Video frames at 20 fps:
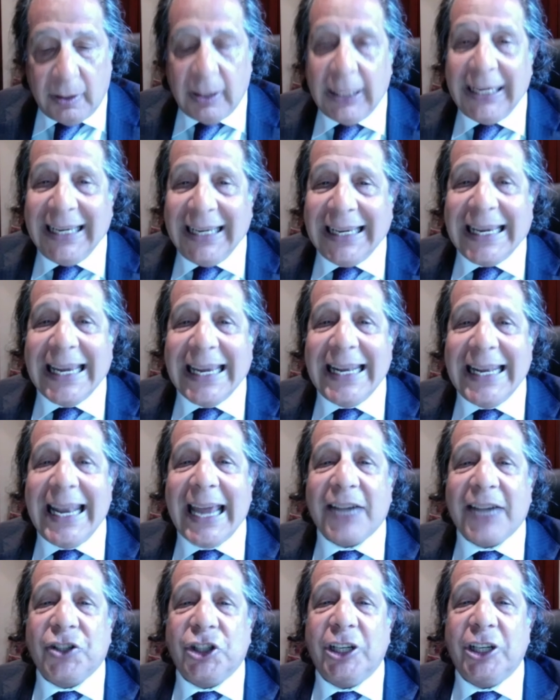in
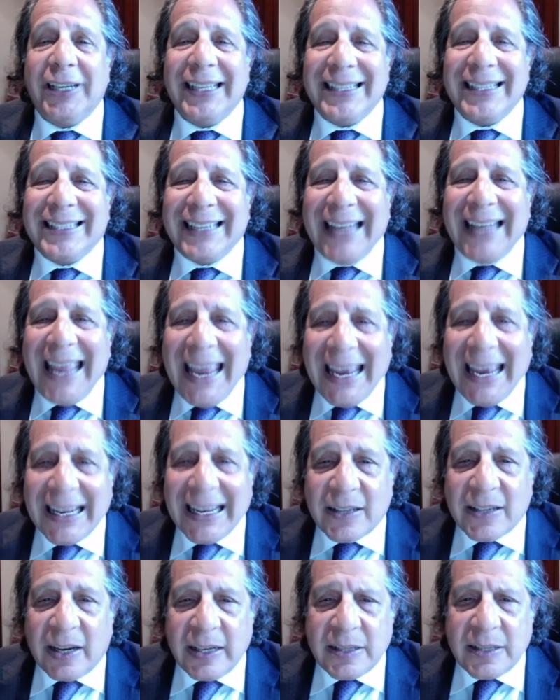connection, it's an
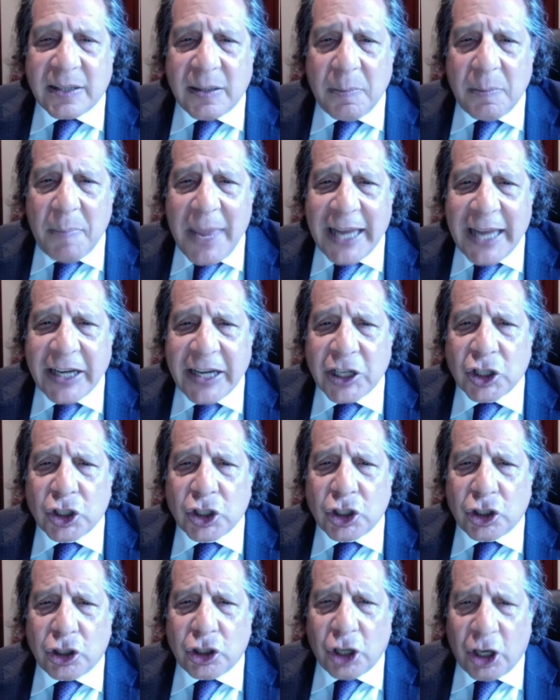anti-Semitic
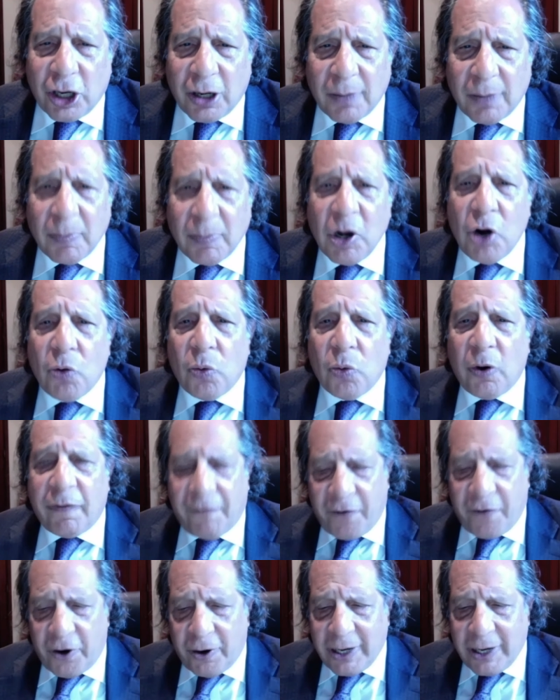term
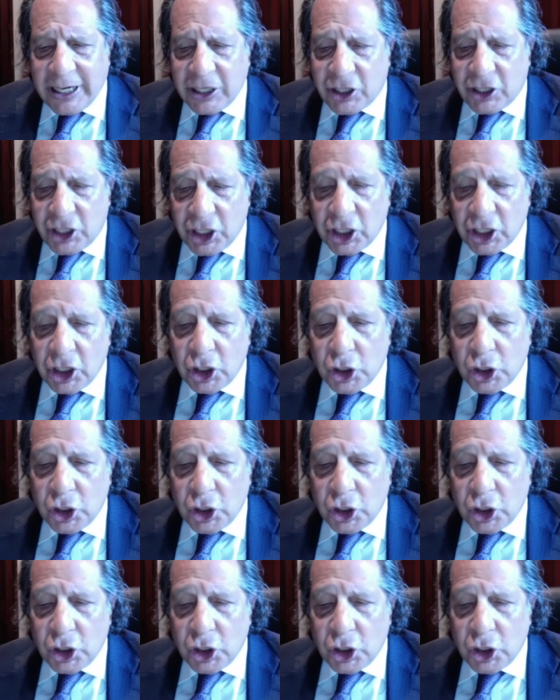referring to